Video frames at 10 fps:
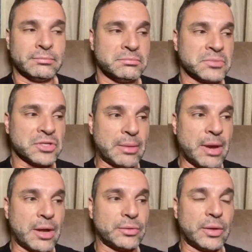
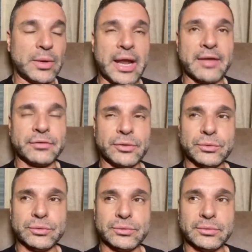somehow they will have
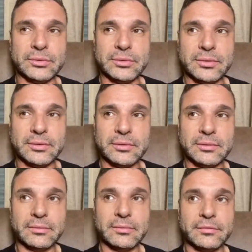to
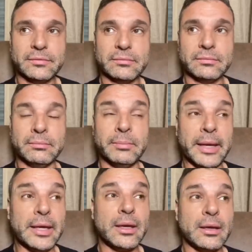
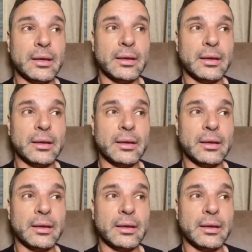make